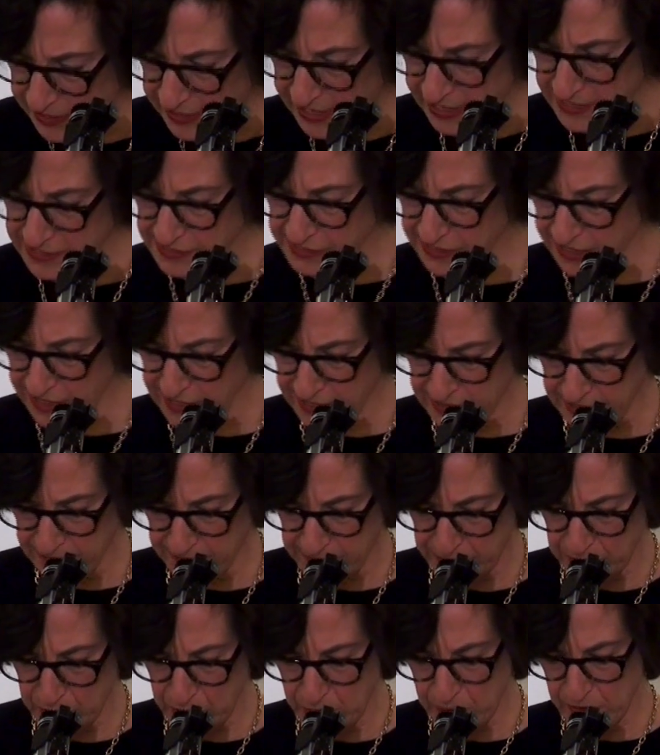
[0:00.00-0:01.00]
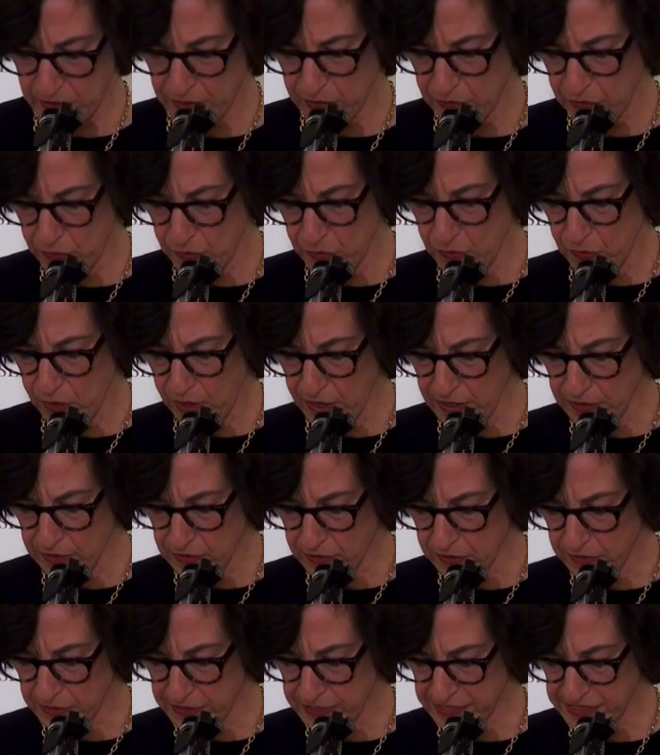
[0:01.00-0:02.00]
in exile, if you will, who
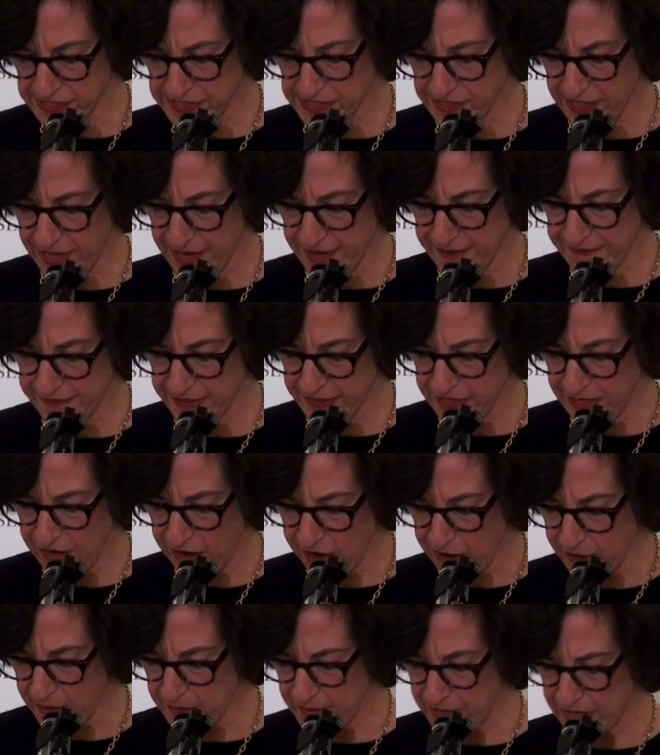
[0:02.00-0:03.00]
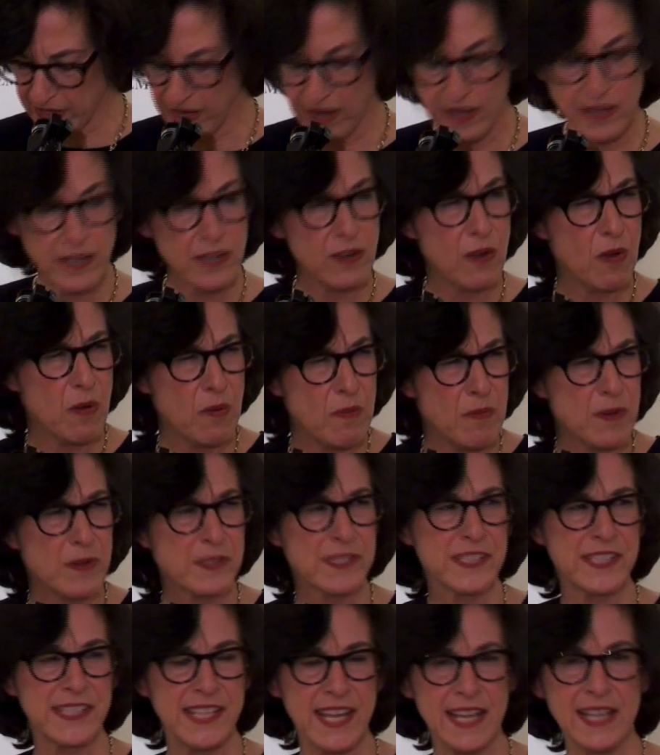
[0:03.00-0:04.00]
chronicled his life in the army on an
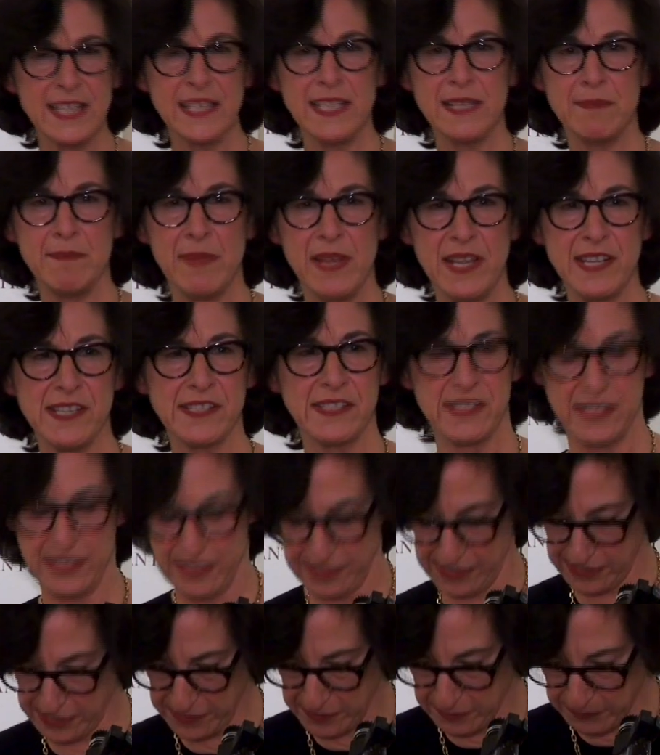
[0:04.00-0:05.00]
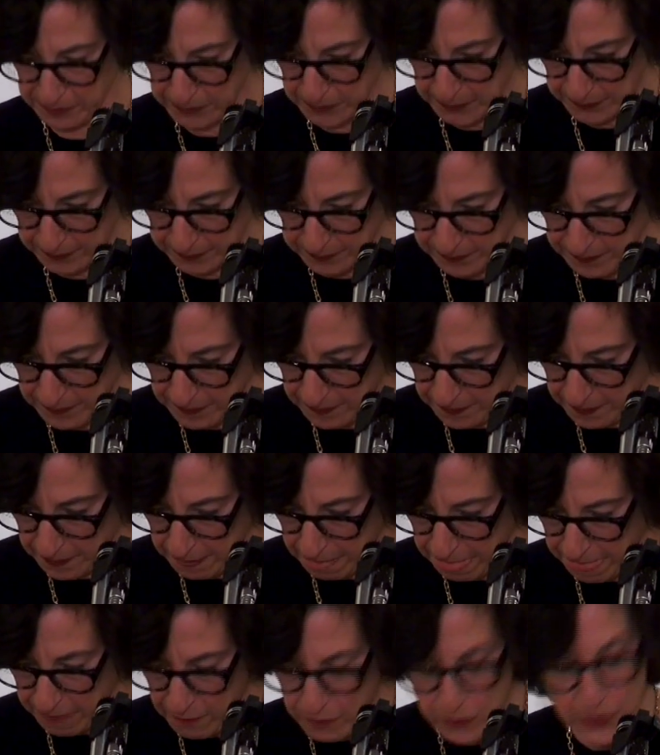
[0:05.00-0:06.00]
almost daily basis.
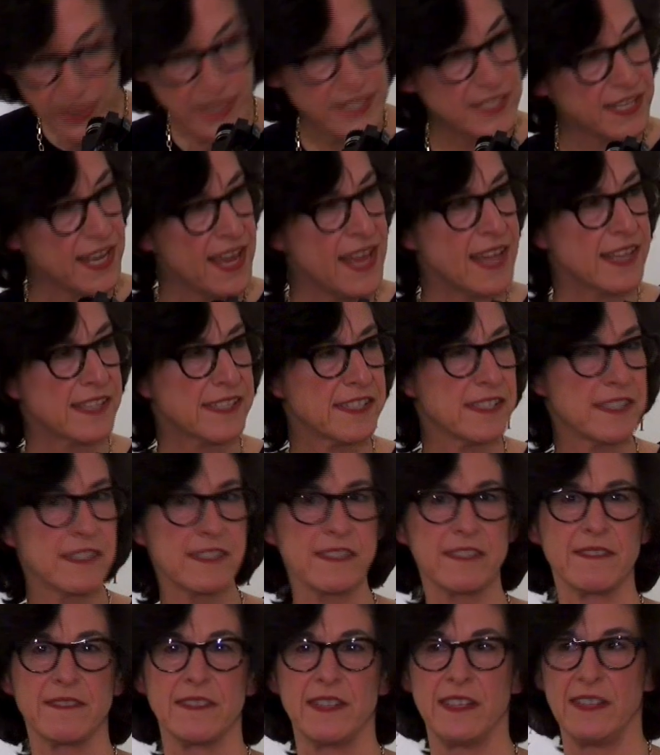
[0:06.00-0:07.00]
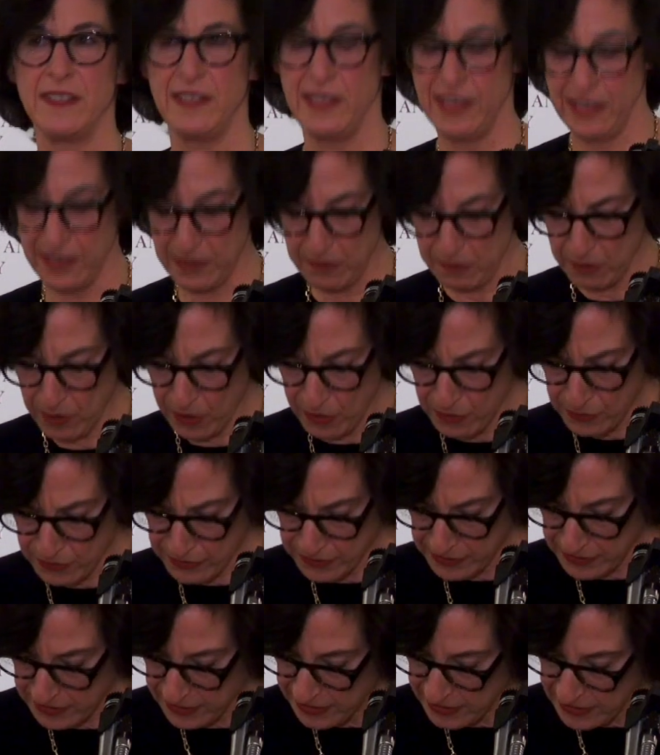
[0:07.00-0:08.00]
We text, he
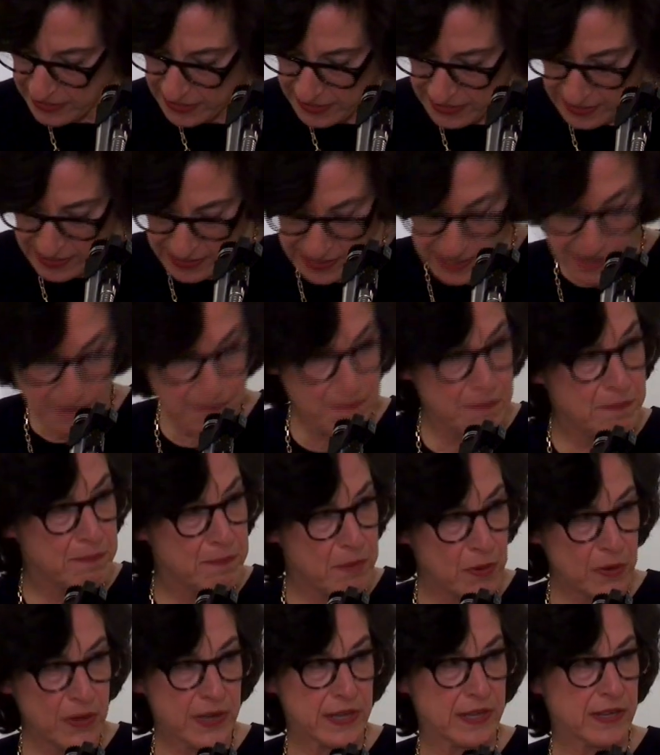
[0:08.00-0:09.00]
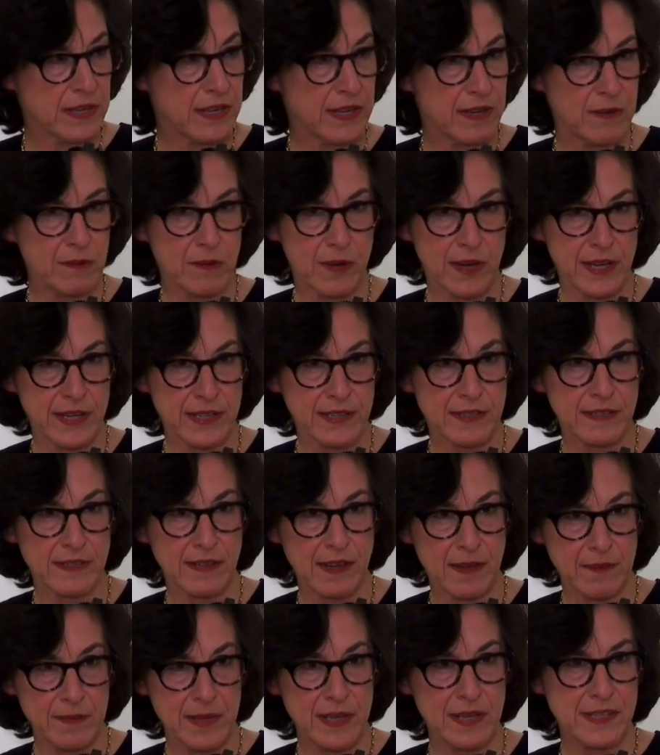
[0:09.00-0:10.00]
wrote, and boy did he write.
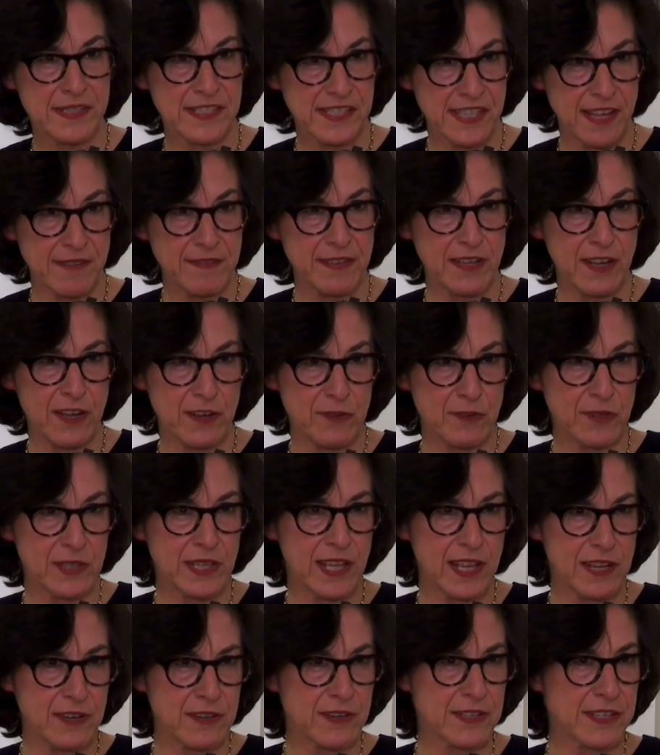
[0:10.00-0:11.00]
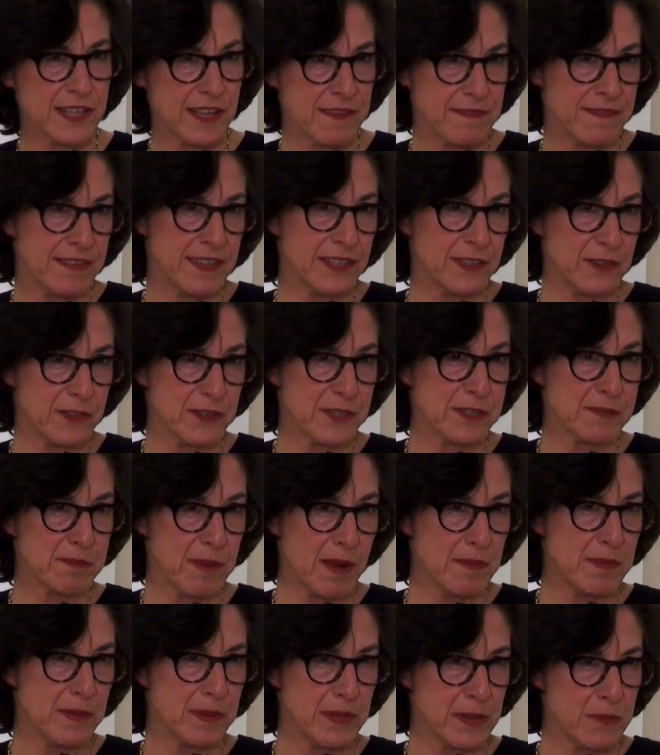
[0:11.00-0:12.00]
I mean, it's 700 letters, I figure, is
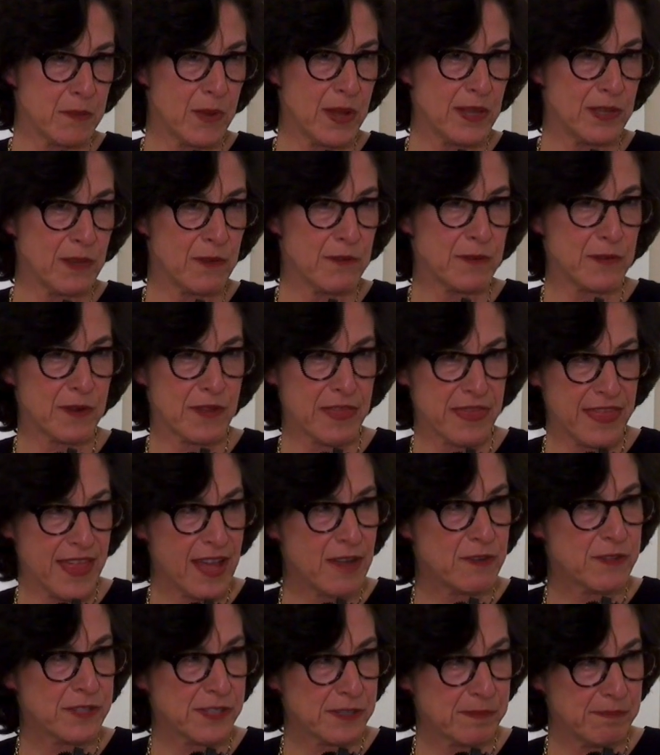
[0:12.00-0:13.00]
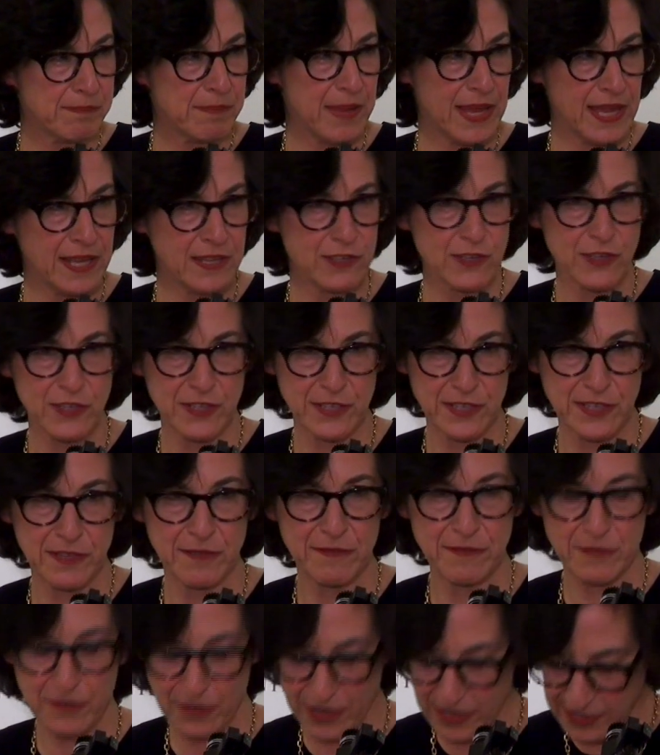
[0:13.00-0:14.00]
probably well over 1,000 pages
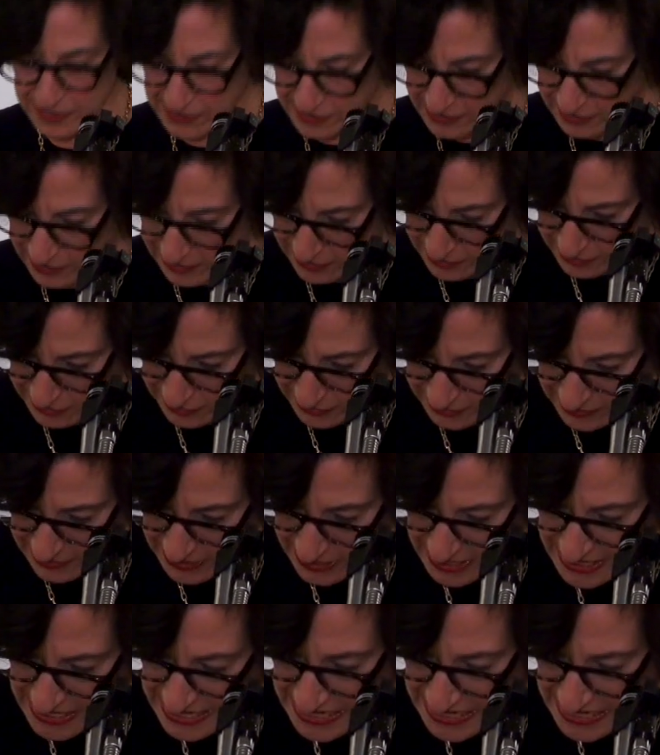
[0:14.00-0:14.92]
of translation.